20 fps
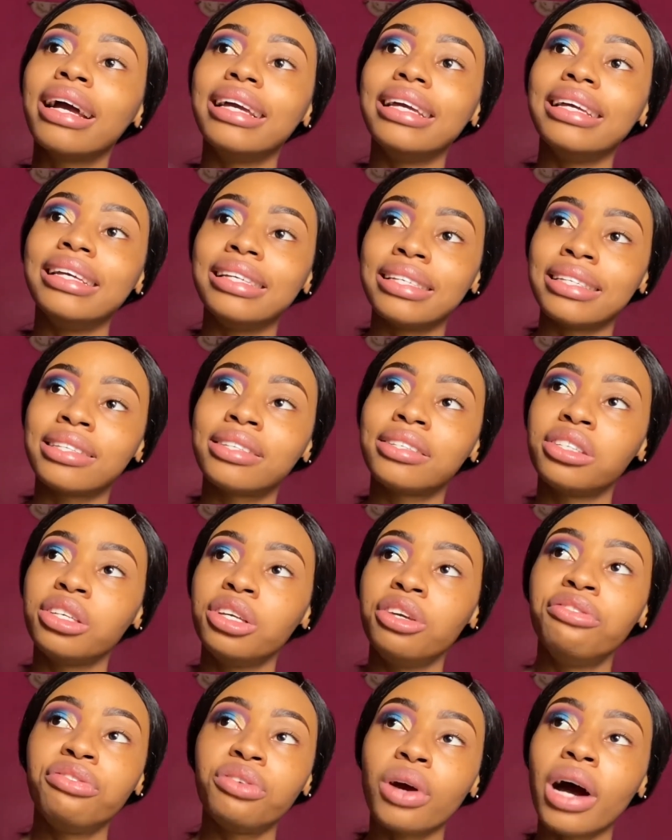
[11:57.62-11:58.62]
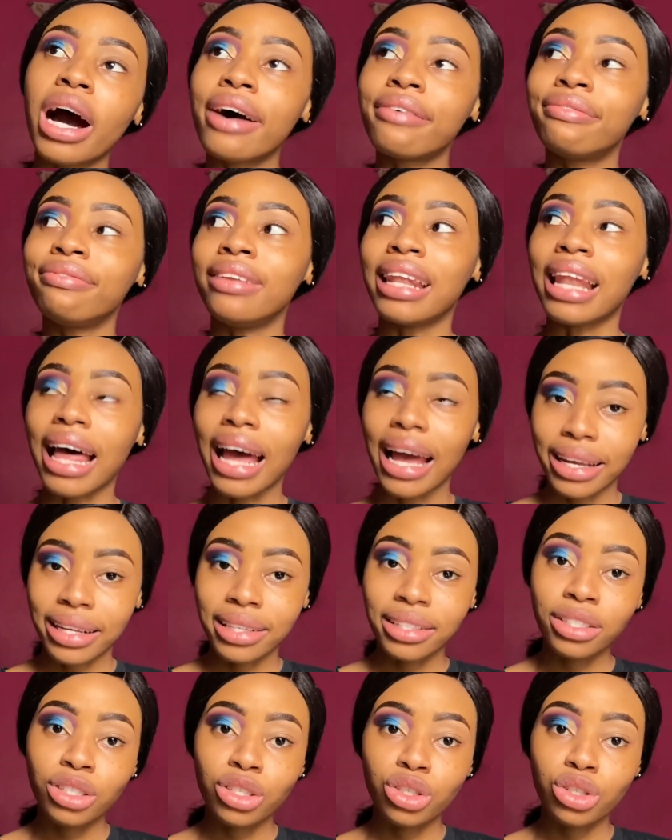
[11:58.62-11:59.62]
is if you have
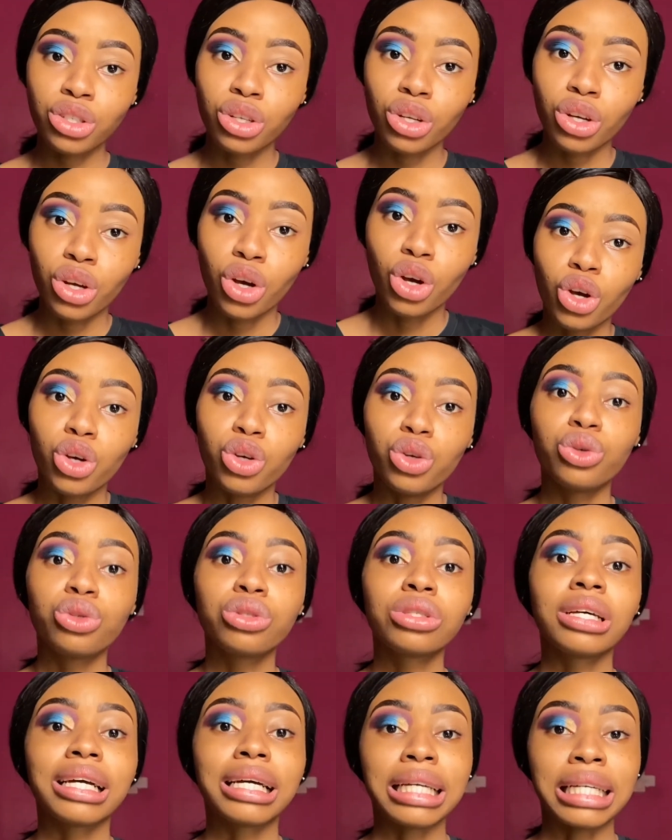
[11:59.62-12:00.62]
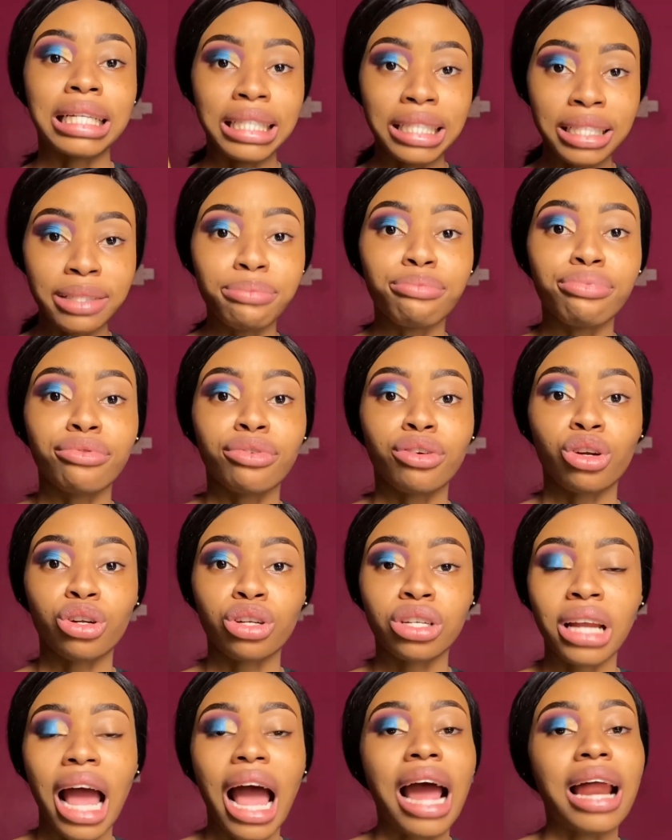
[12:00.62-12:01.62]
lines, use a clean
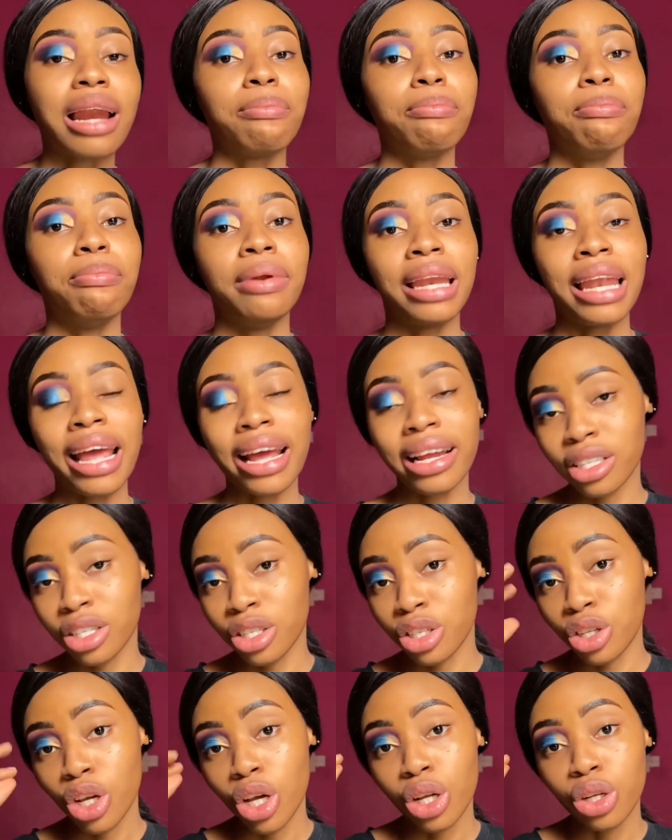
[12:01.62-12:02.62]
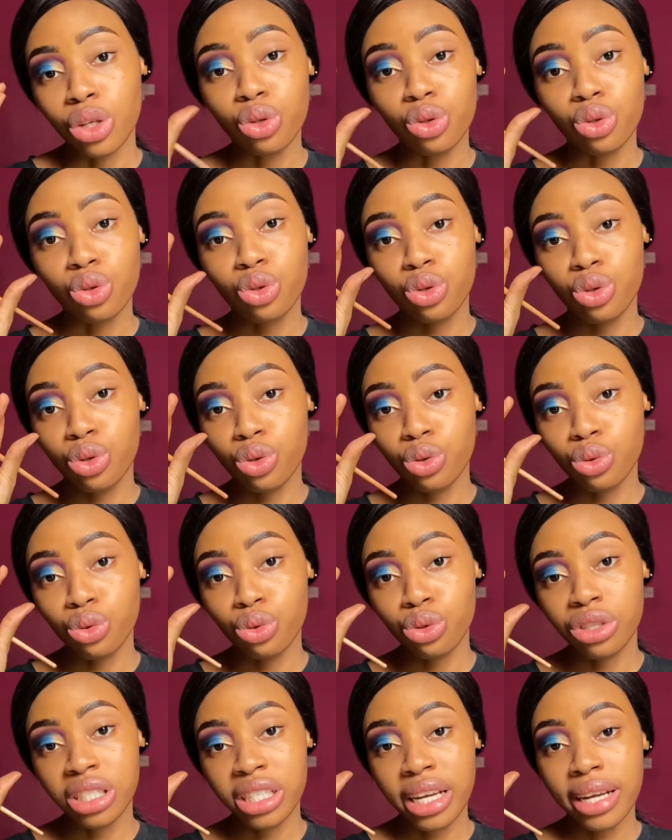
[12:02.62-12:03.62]
brush and blend the two
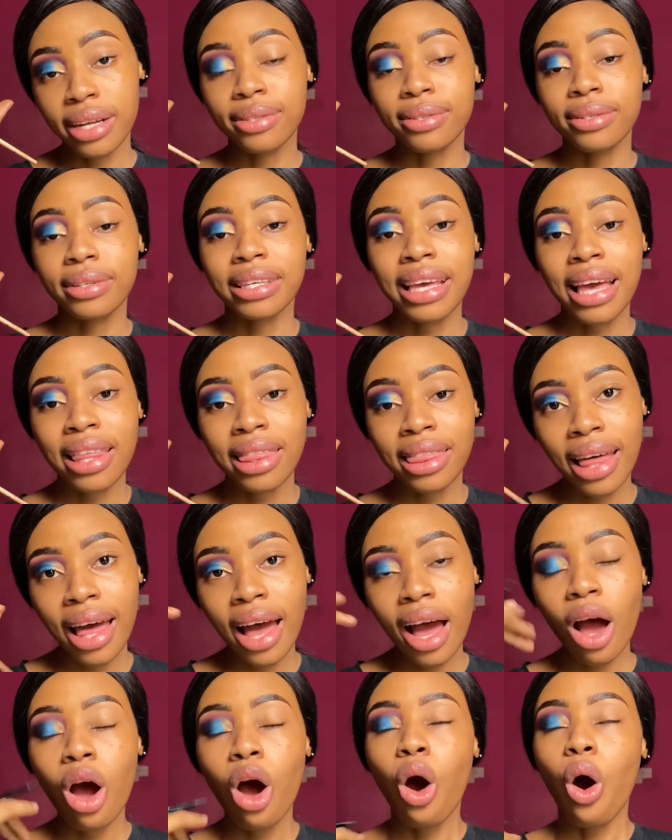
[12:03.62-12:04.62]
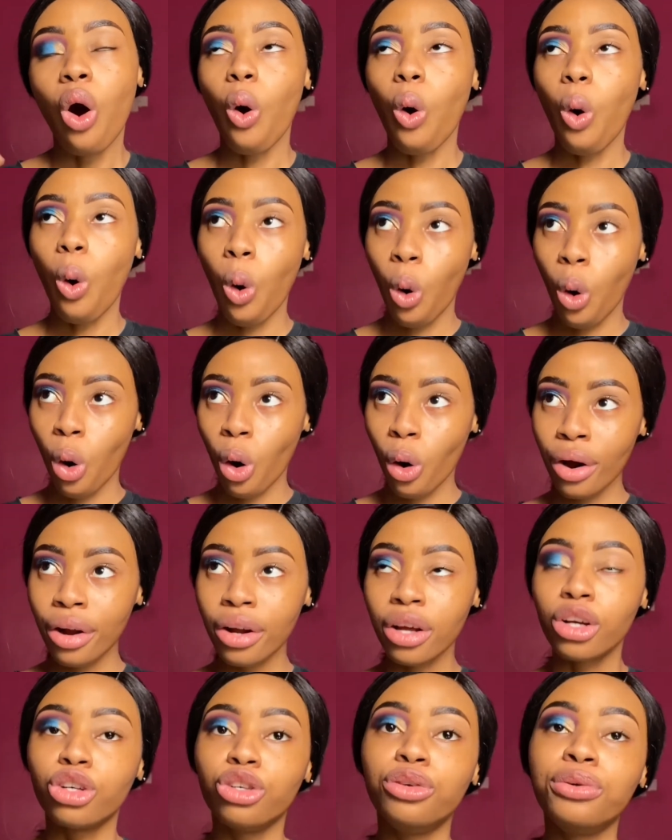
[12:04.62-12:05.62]
shades together,
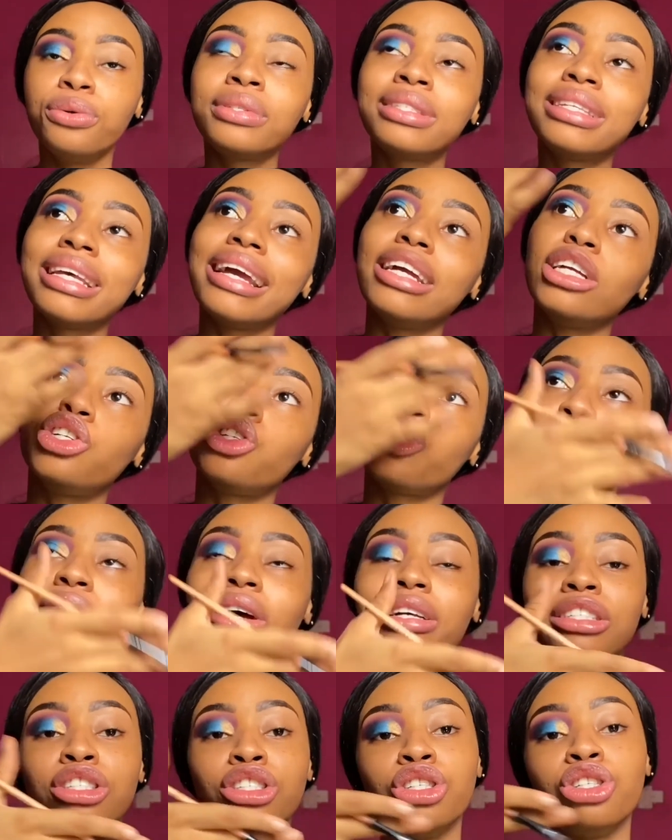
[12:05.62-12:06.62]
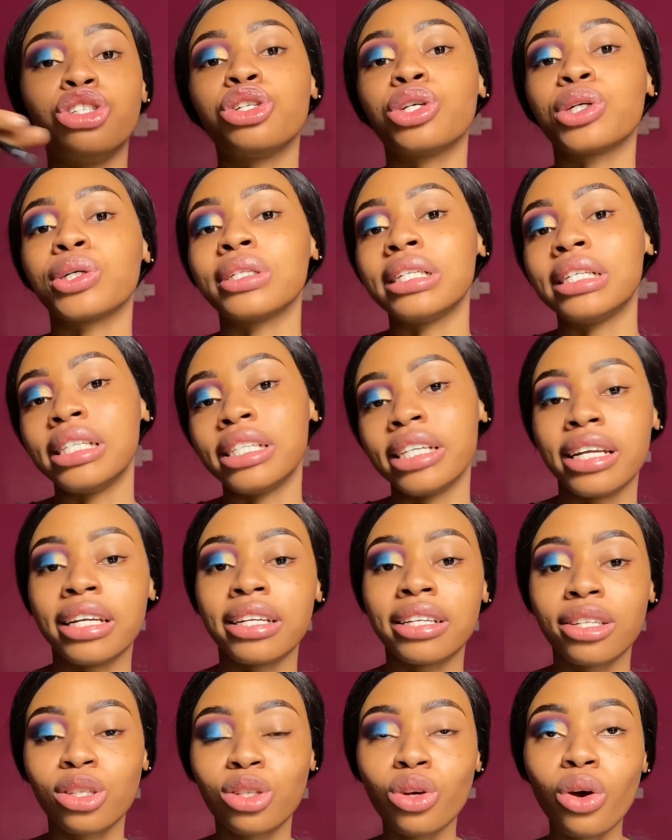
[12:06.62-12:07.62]
or use a transition
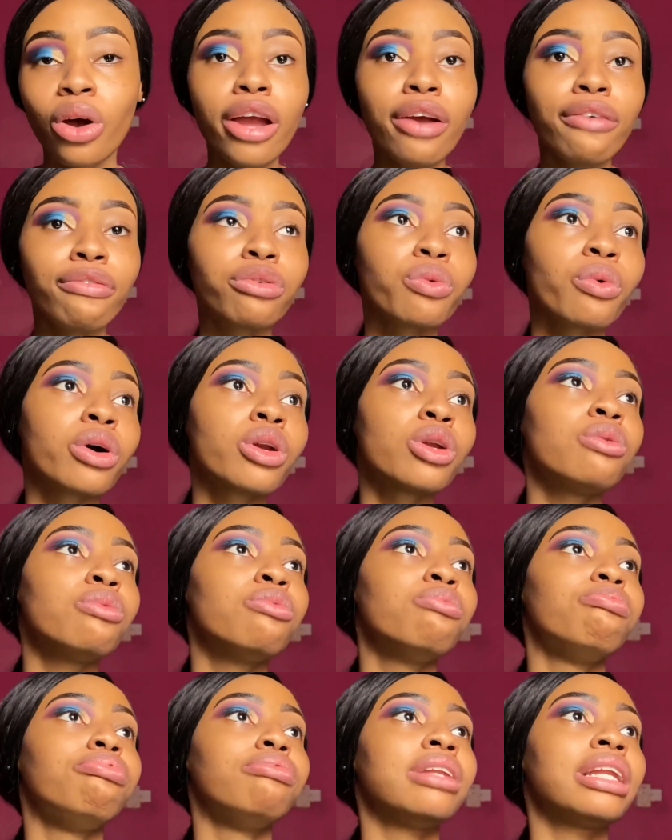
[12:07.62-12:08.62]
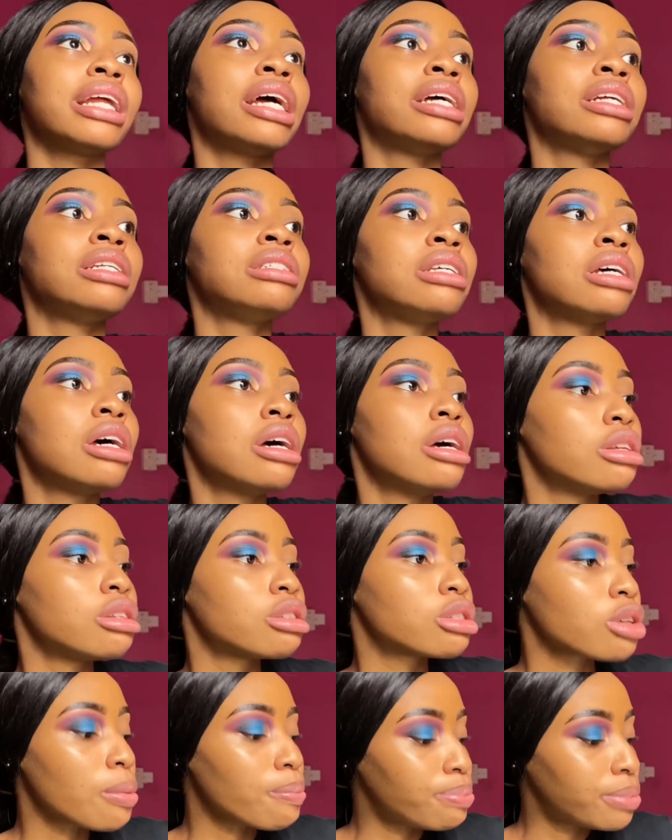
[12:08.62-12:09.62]
shade. So if you want to blend
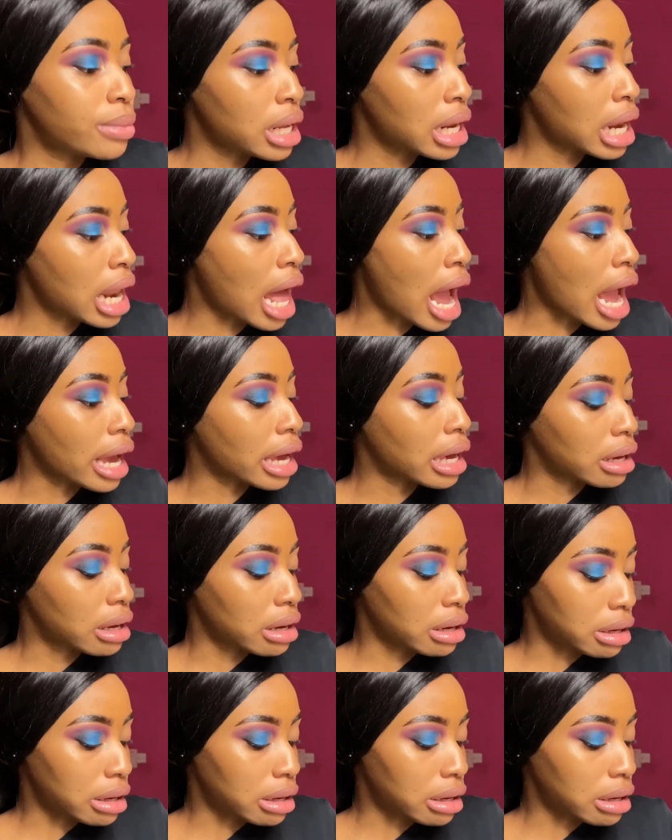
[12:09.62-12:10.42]
something like